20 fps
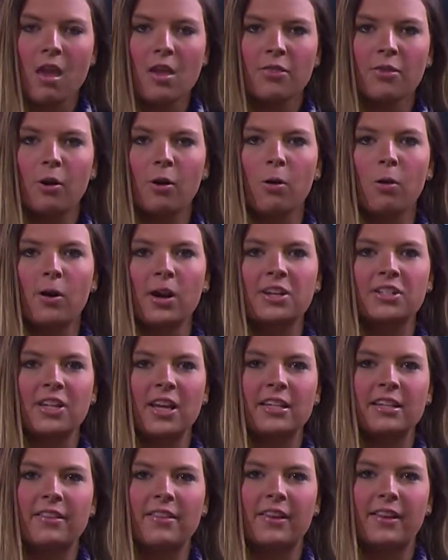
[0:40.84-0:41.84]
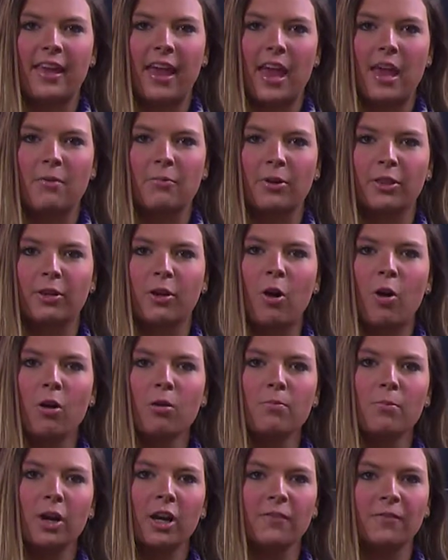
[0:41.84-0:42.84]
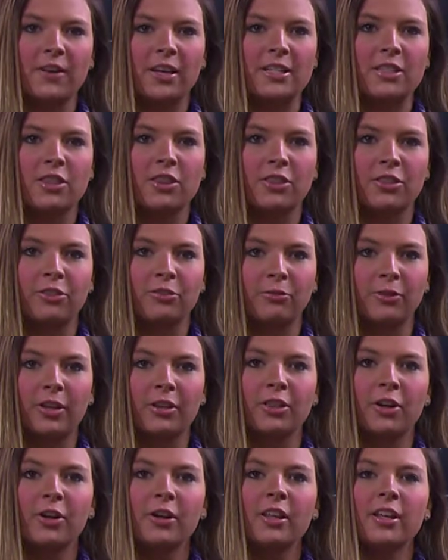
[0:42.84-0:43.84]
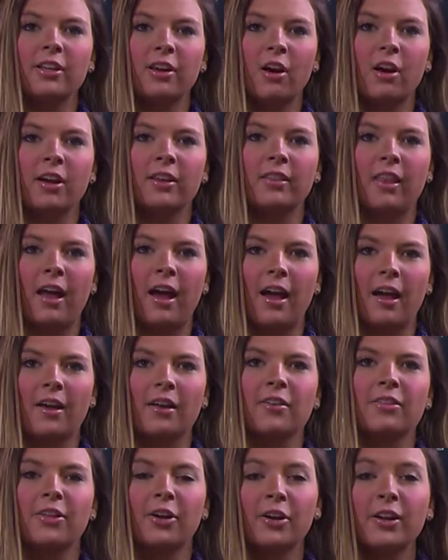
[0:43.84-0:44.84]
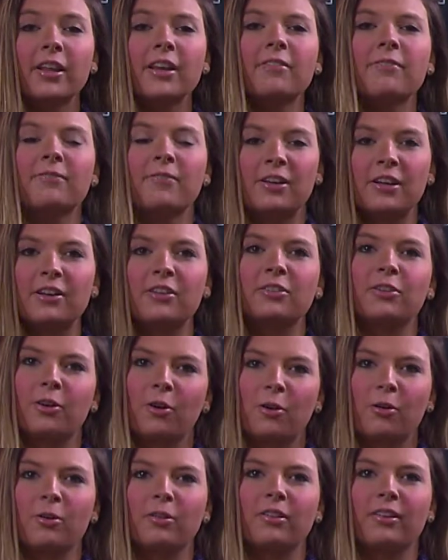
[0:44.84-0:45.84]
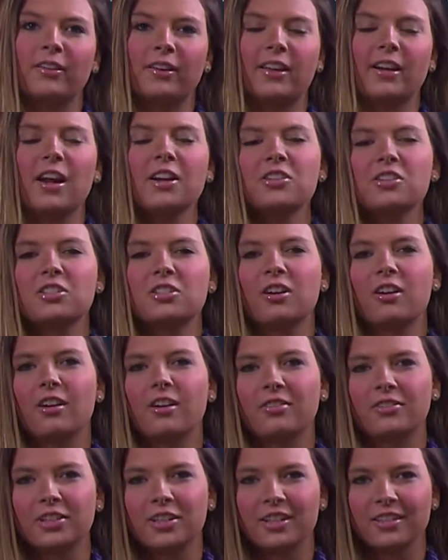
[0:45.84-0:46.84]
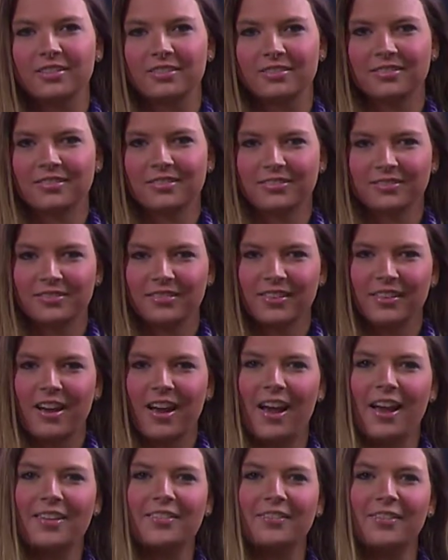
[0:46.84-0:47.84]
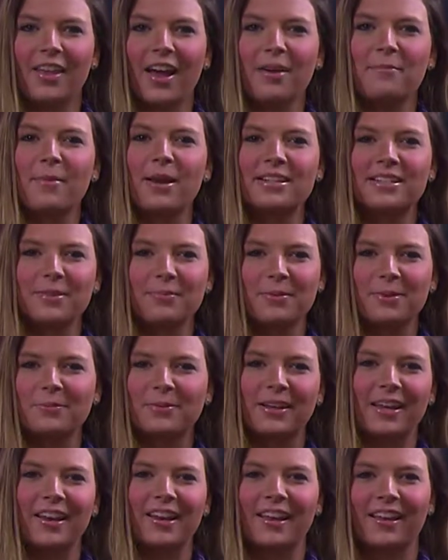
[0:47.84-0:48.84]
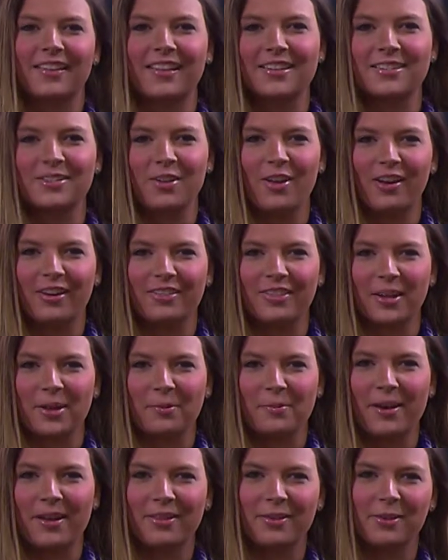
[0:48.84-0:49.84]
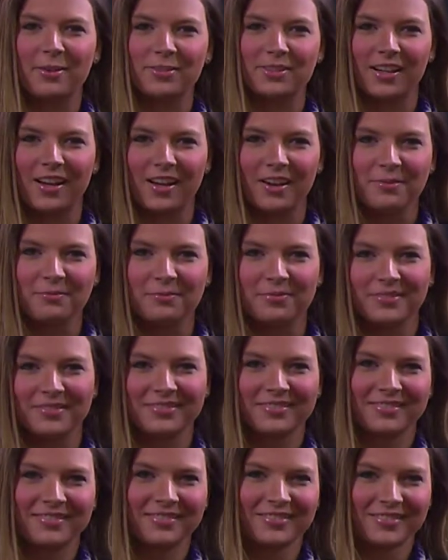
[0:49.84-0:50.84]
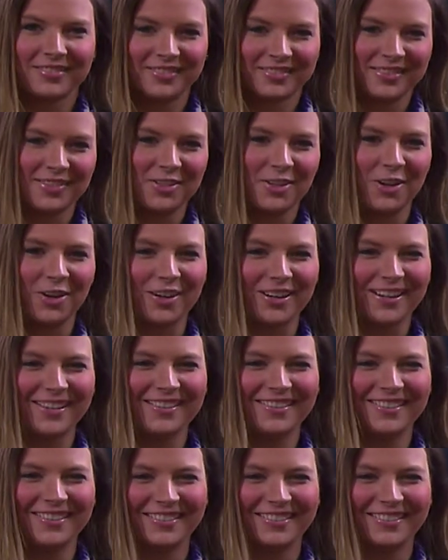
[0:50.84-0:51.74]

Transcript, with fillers: The Orange ended the game with Cole Murphy's 30-yard line, 30 field goal. Can I just start over? I, I messed up in the beginning, and that's all I could think about the whole time. Sorry.